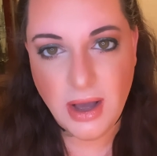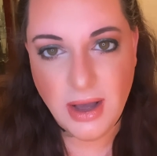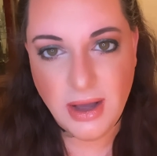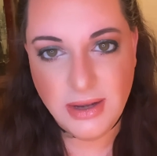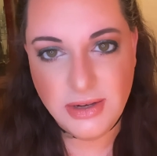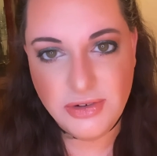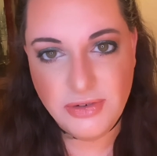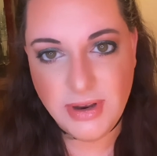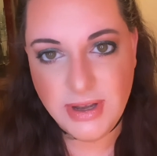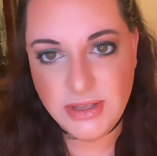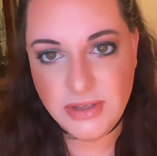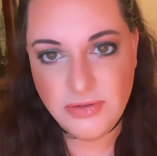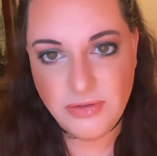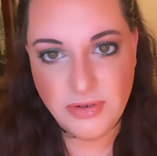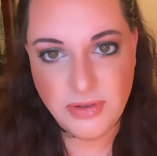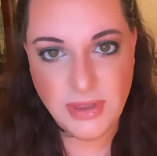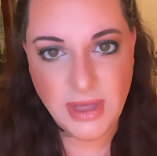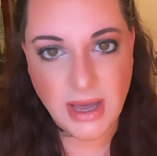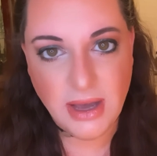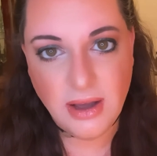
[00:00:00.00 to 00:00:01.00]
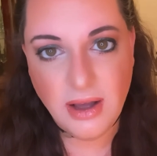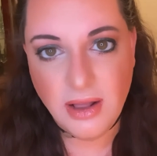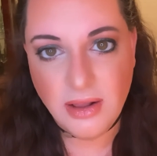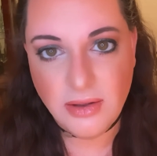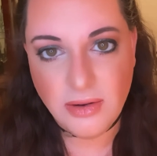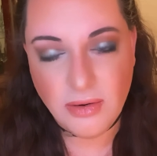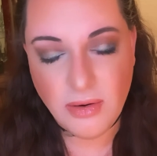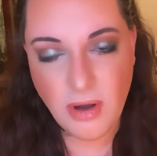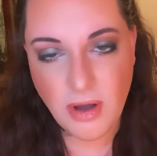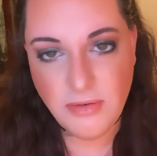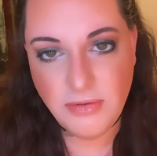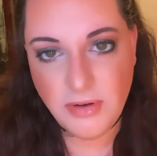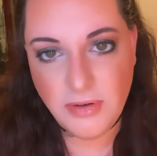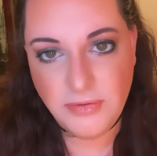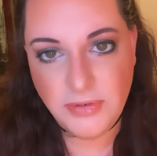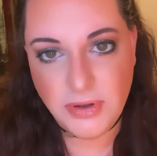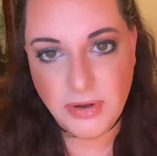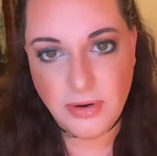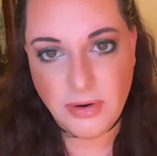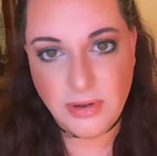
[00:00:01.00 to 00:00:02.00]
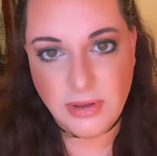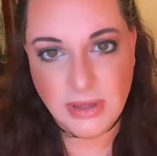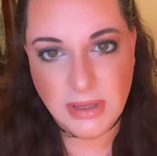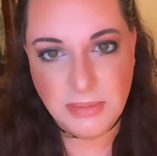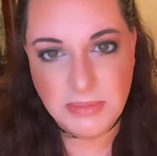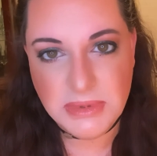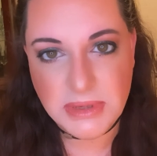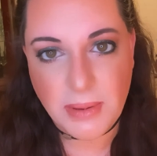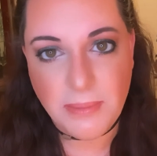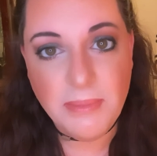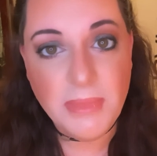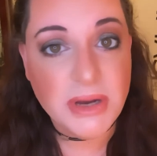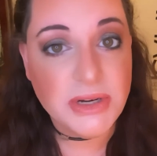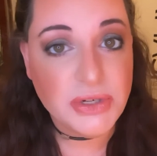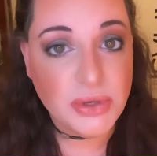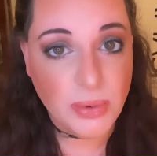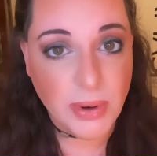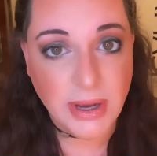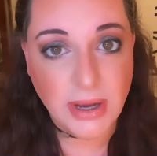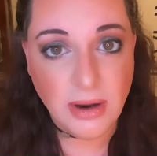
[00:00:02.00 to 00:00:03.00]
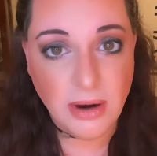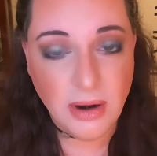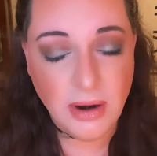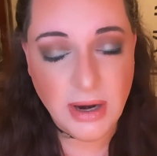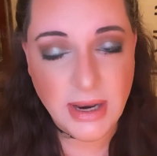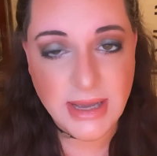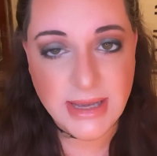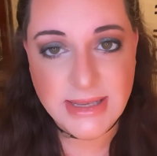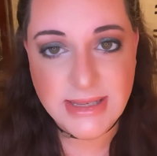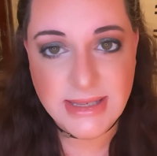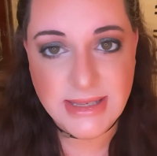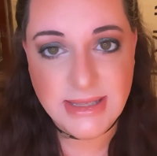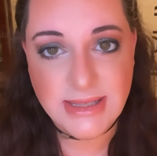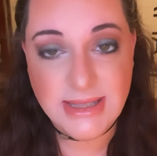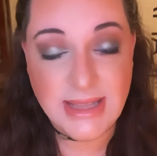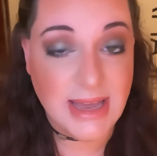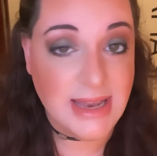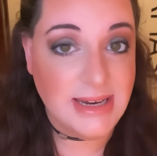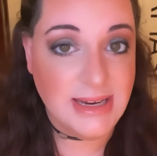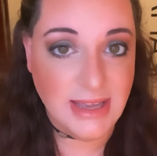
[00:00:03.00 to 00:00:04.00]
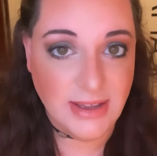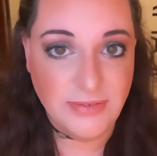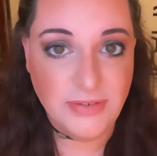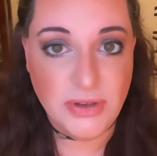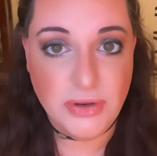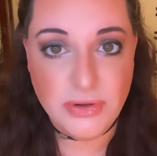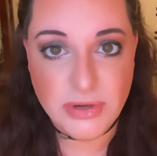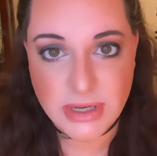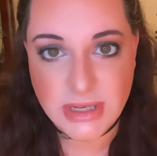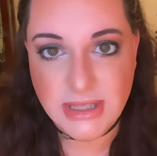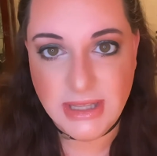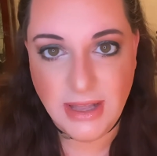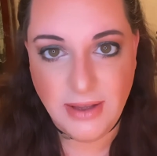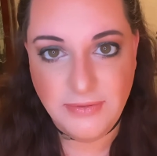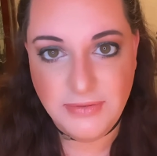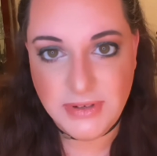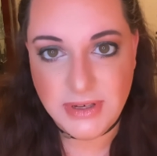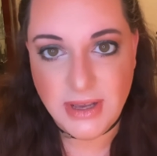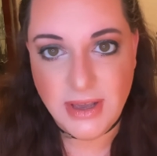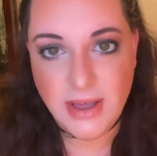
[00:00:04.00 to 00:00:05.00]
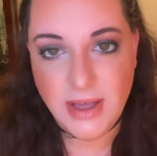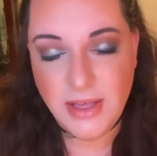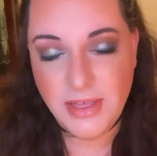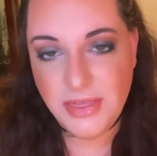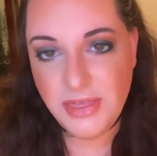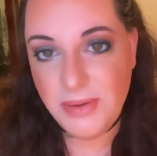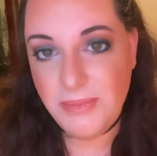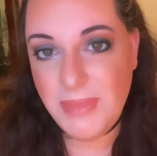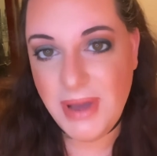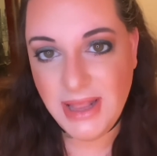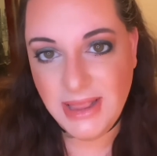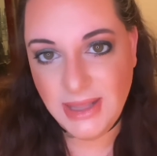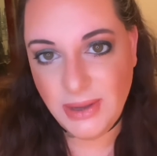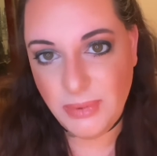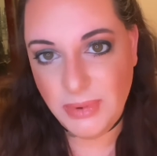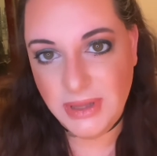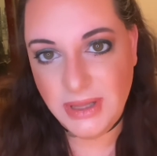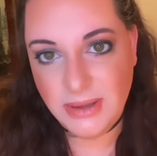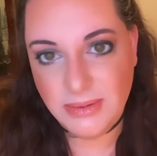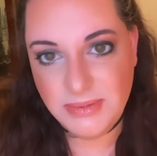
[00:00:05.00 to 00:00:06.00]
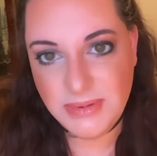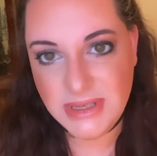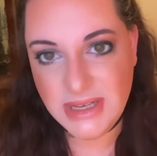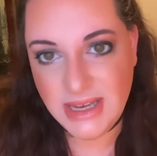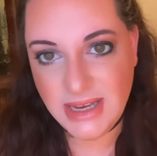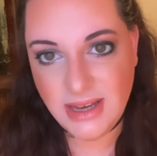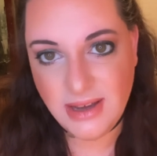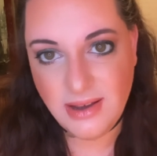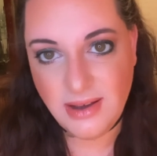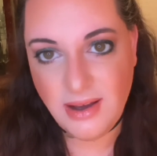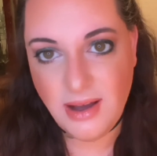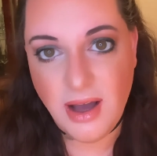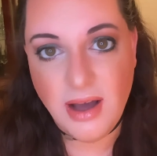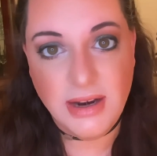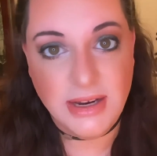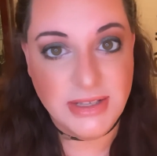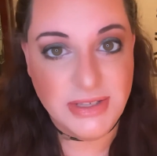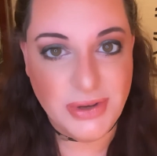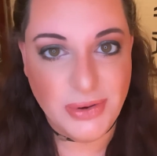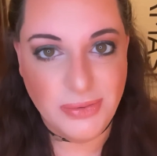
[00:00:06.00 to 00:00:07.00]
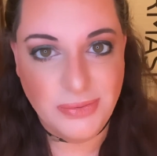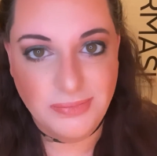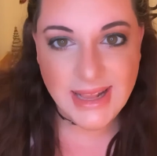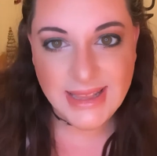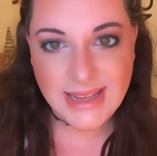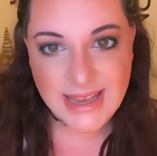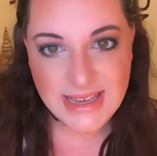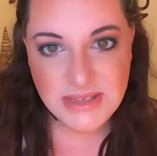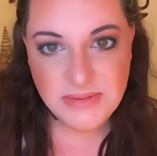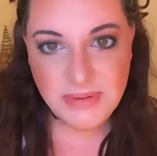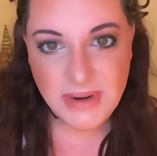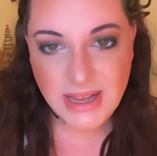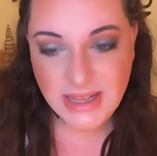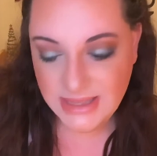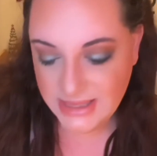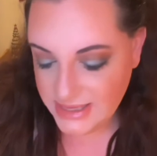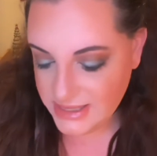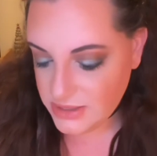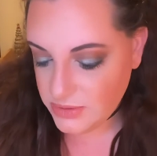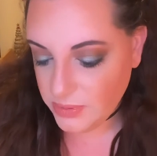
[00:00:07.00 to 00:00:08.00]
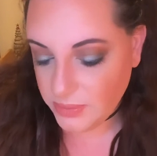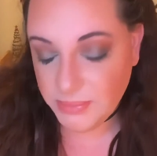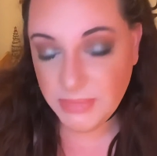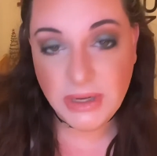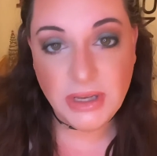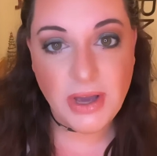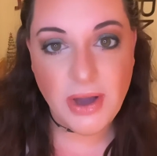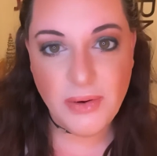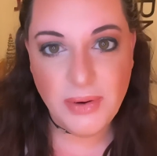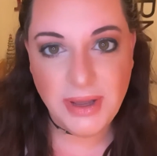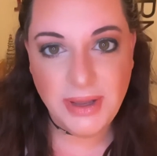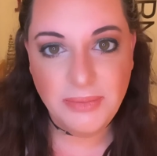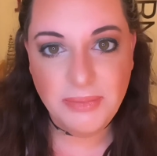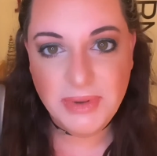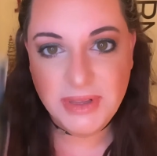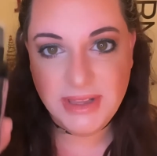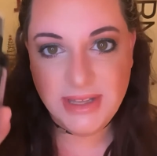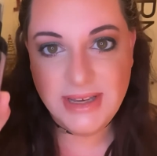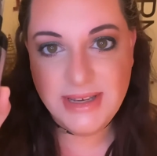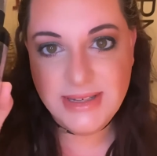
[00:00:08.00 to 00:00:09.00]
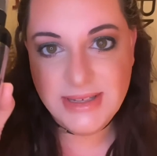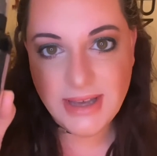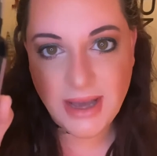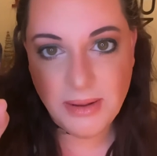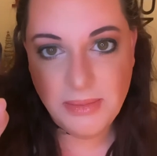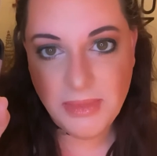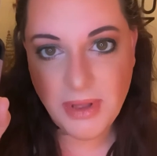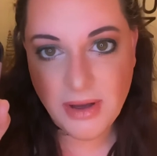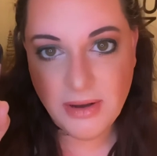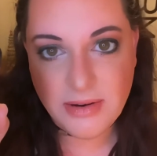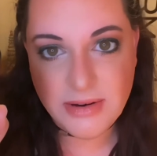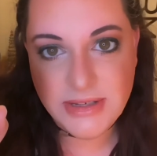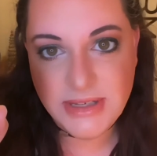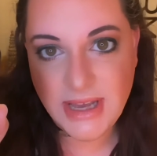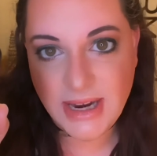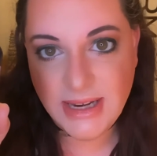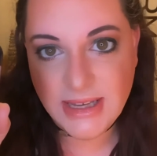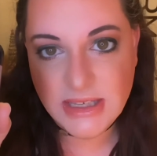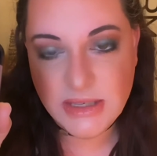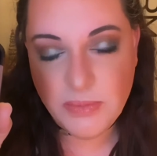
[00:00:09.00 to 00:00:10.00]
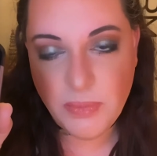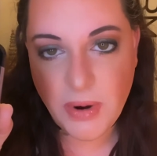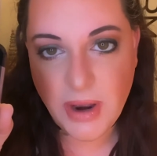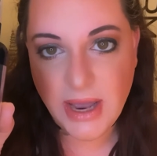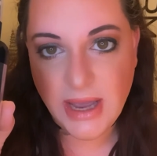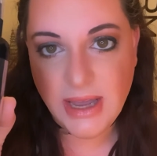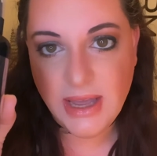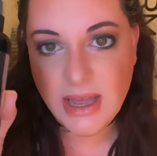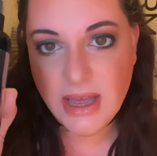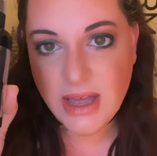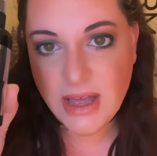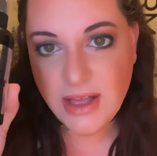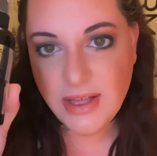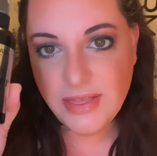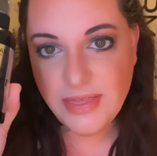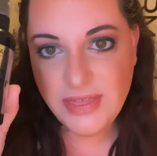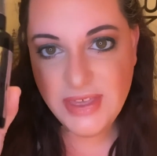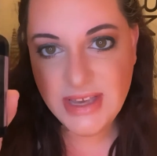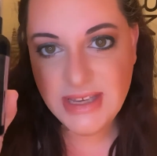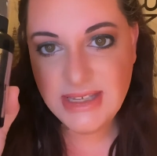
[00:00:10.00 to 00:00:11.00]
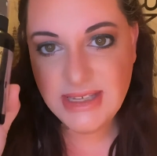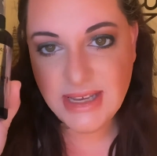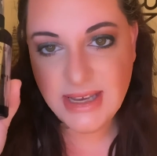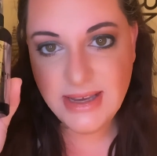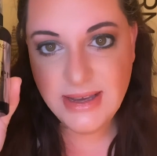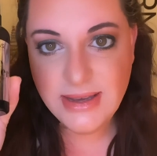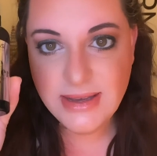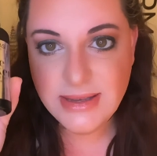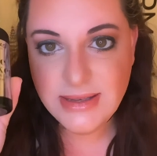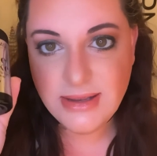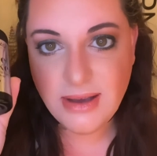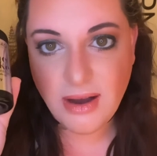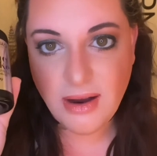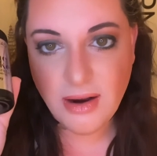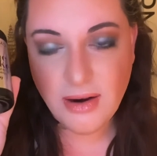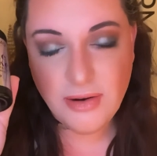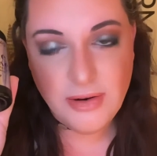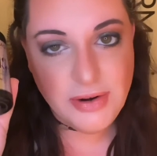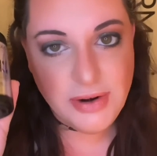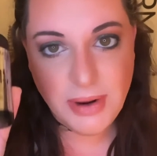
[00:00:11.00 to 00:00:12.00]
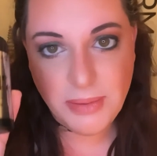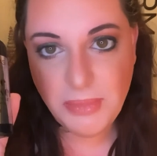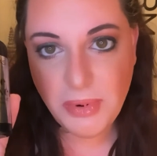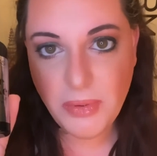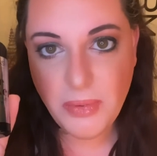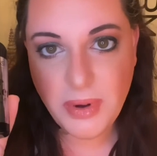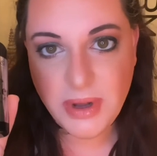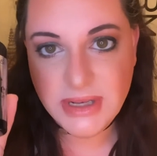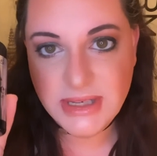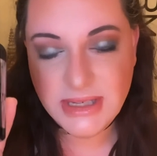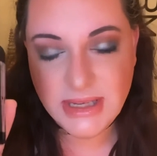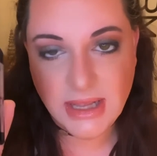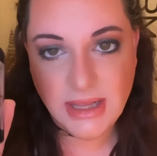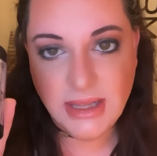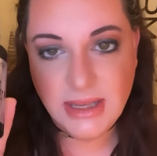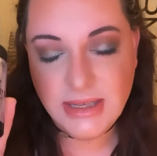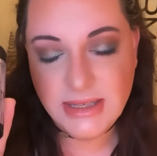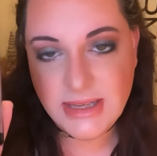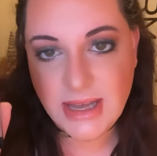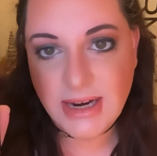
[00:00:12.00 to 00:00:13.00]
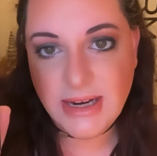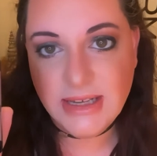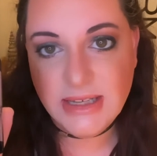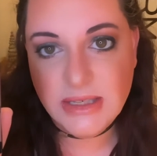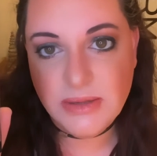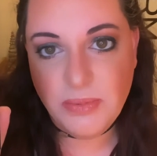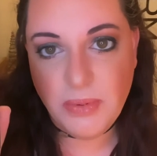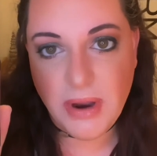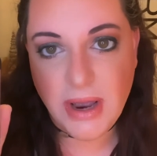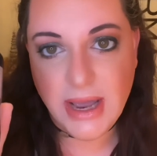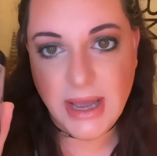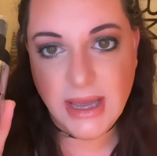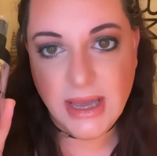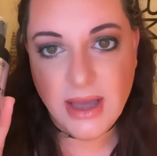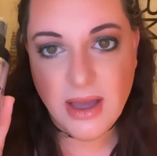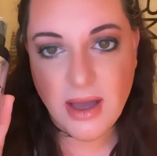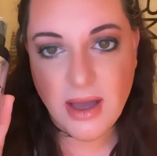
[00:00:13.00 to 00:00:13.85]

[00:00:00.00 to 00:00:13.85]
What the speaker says: transfer that color off of your lips much quicker than if you just left the matte liquid lipstick on its own. Last but not least, we're going to go in with the Time Locker setting spray. This is our #1 selling setting spray.